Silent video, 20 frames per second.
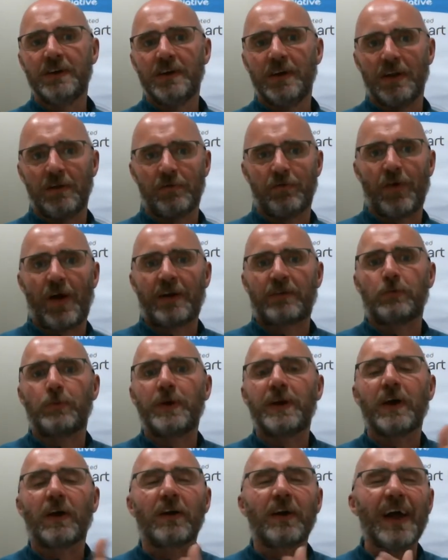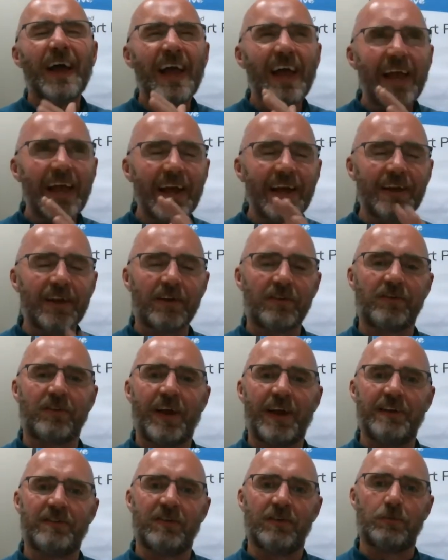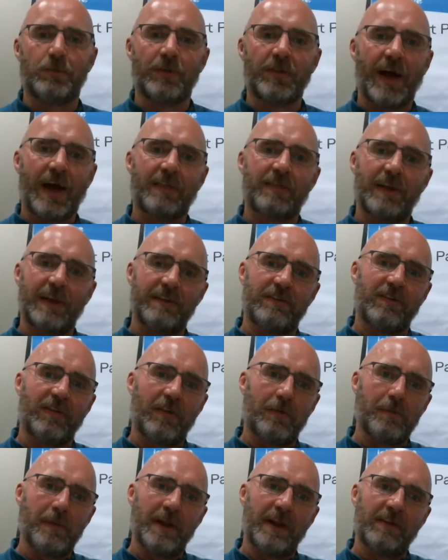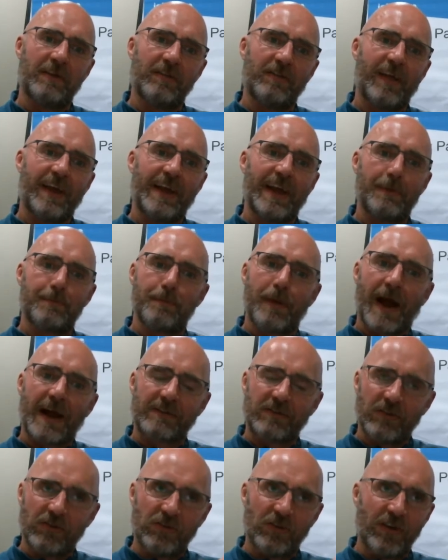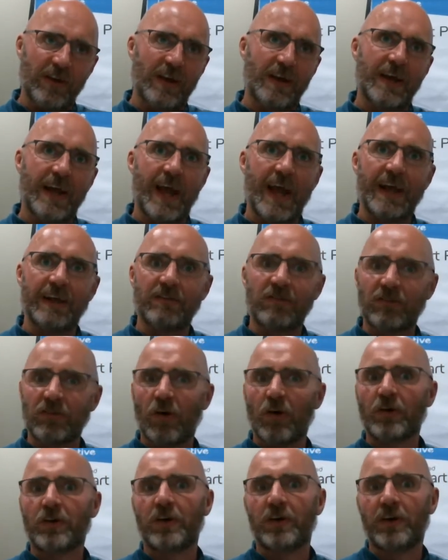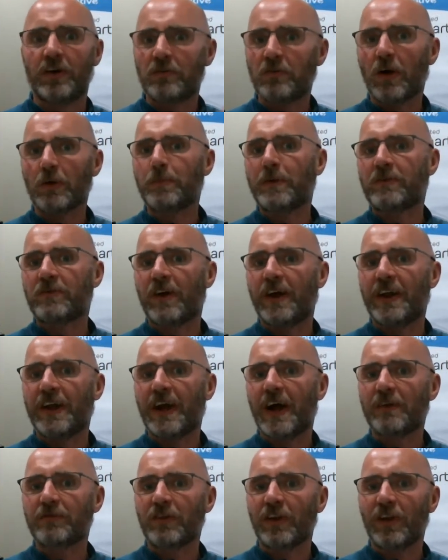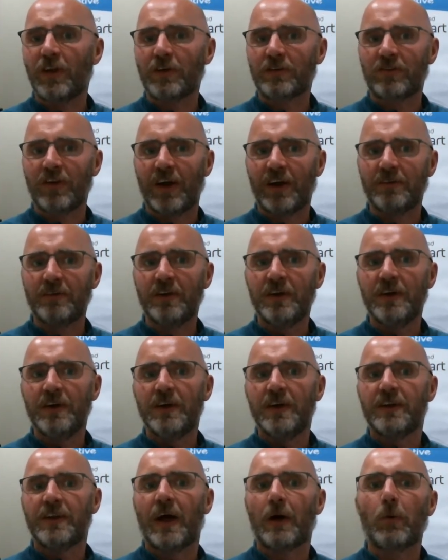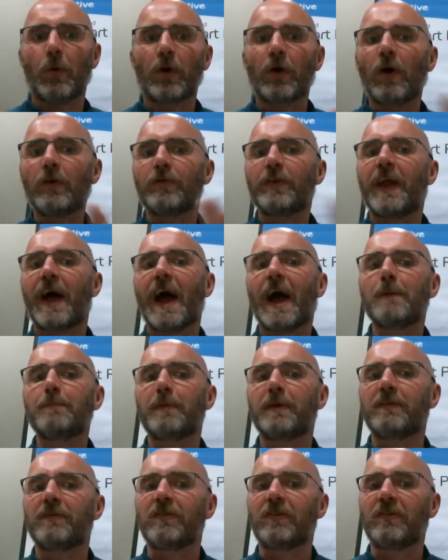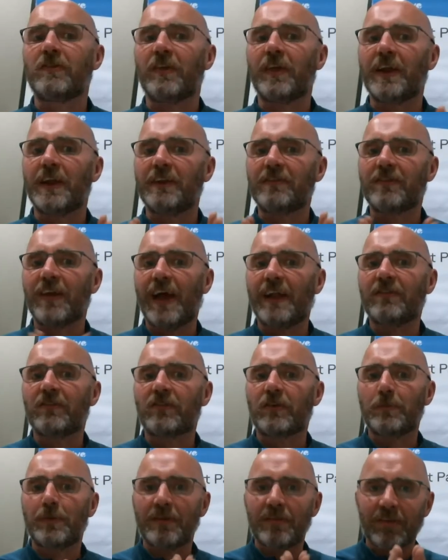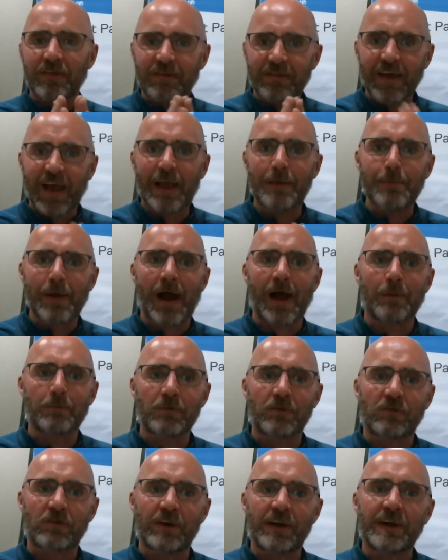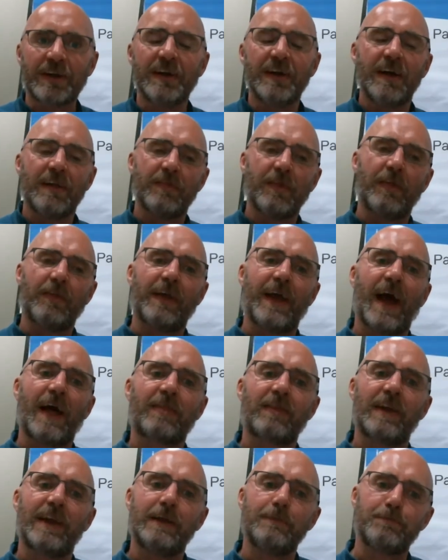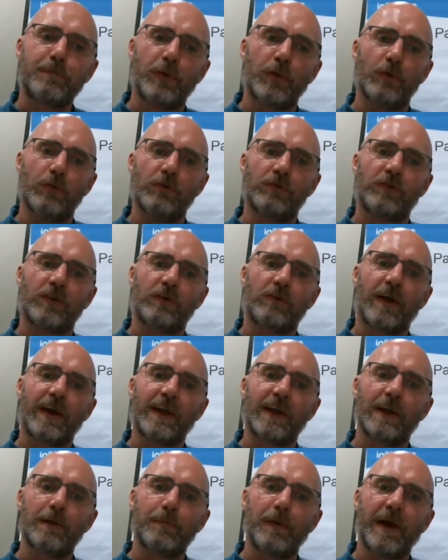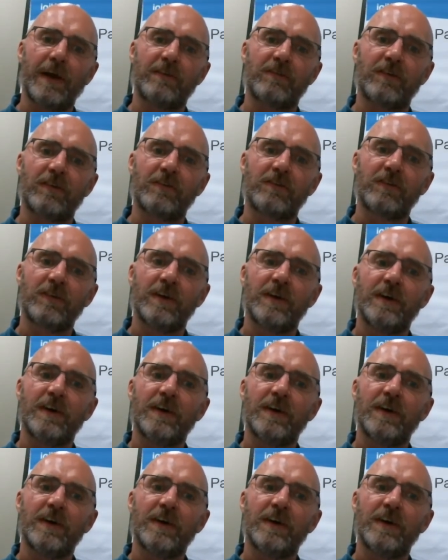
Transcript: And in fact, we are inundated with athletes at the minute as they get back to GAA, soccer, and rugby training after lockdown. Now, what often happens is that it tends to be the same hamstring that the athlete pulls on a regular basis.